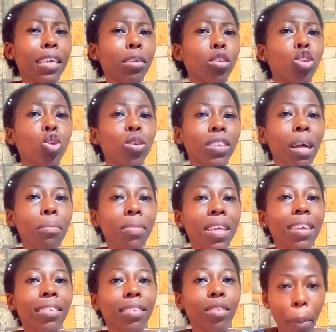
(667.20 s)
some
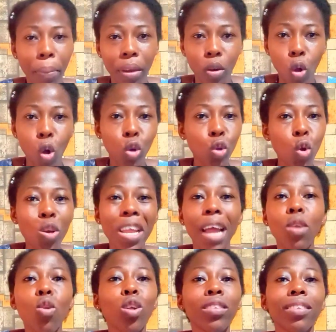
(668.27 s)
things will happen although they
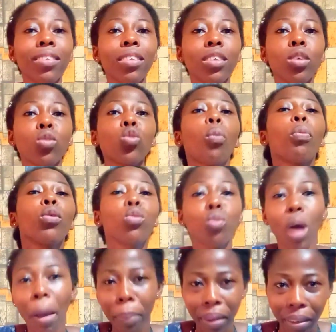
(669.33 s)
are not supposed
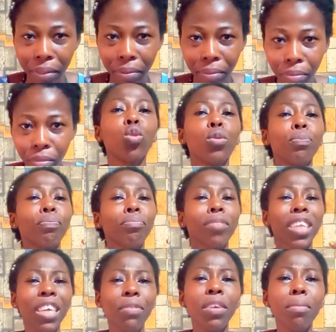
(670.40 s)
to happen.
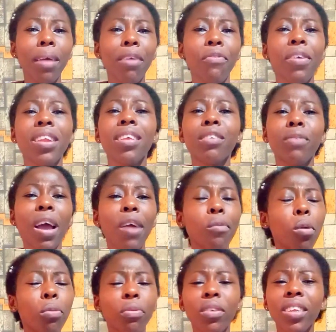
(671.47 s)
Giving my friend this vibe
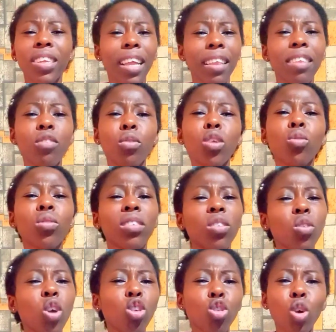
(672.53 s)
of nothing is going to
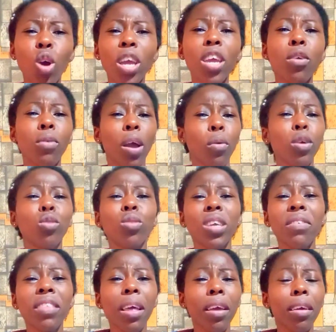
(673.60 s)
steal your joy. You are going to
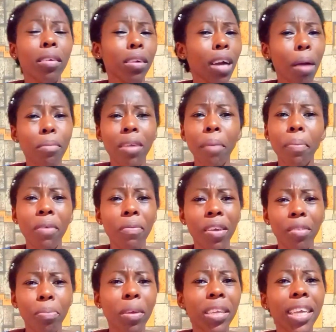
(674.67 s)
give the camera
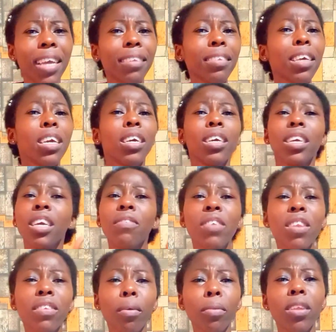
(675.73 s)
perfect pictures.
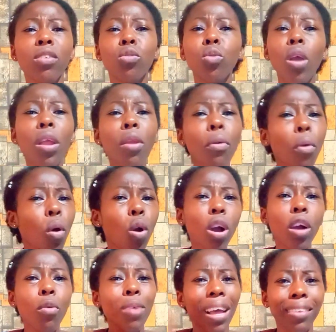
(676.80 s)
Even if something is going
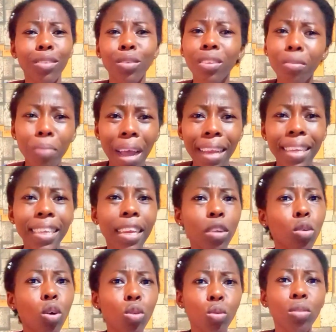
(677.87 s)
wrong, we are still smiling and
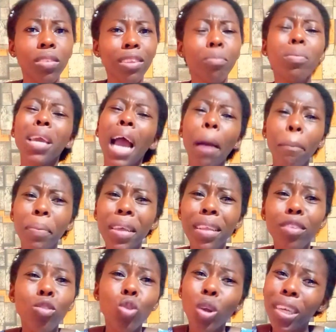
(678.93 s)
all those things. Be happy.
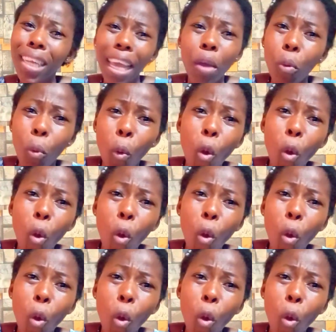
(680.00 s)
It's your day.